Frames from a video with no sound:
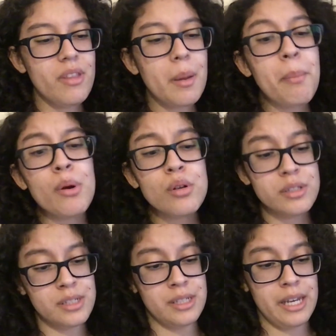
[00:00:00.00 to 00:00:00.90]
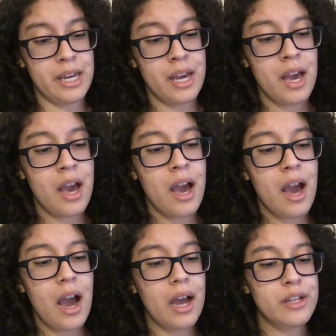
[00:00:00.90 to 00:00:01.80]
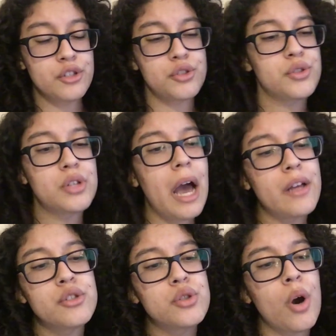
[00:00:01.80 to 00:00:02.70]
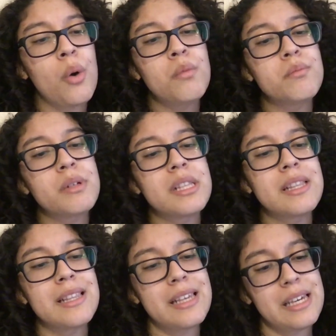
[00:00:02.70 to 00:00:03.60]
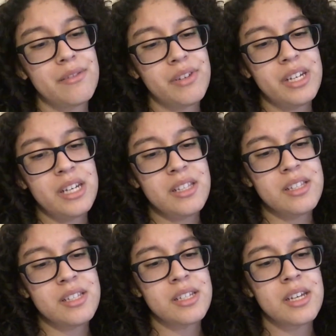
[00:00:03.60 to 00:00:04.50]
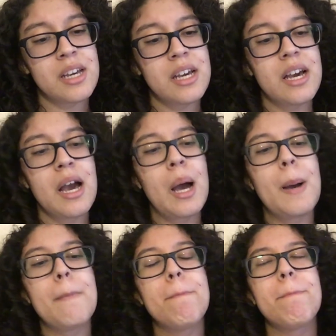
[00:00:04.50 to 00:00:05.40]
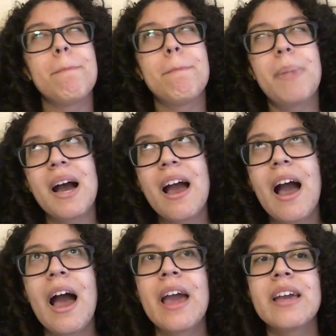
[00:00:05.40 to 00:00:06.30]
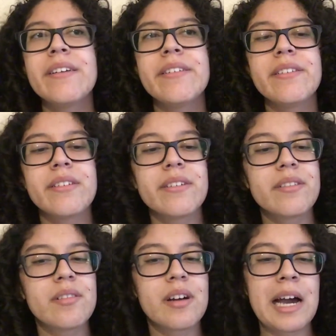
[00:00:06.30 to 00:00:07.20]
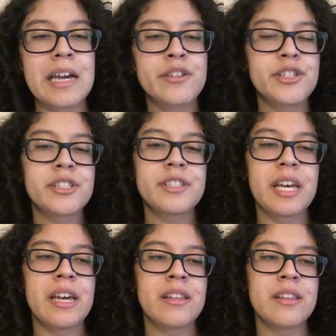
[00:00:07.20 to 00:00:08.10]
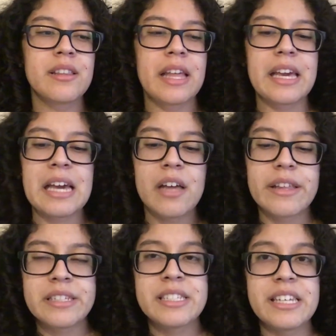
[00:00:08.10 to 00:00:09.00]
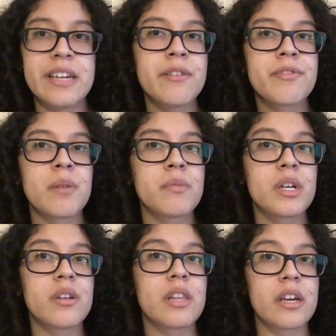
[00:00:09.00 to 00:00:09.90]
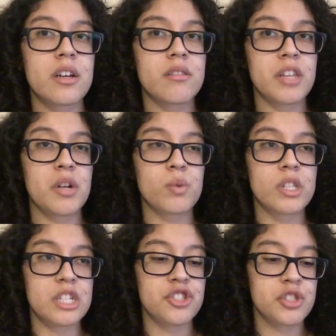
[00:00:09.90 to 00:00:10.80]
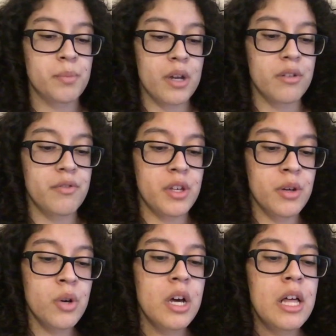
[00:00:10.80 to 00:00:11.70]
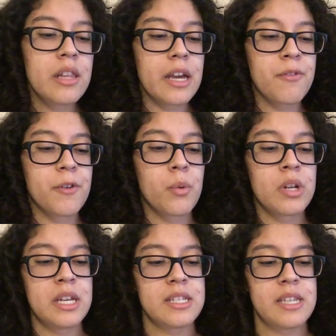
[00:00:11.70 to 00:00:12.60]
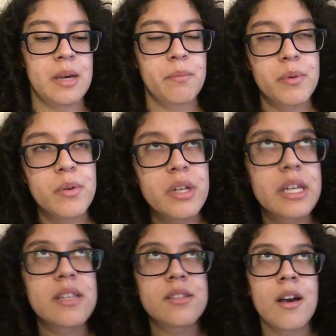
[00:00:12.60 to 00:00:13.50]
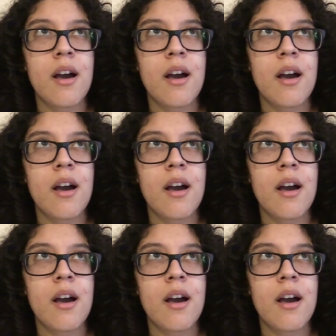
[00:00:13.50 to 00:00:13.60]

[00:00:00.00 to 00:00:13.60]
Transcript: personally, I don't believe it, but I understand like how they see it from the like their religion's point of view. Like for one example is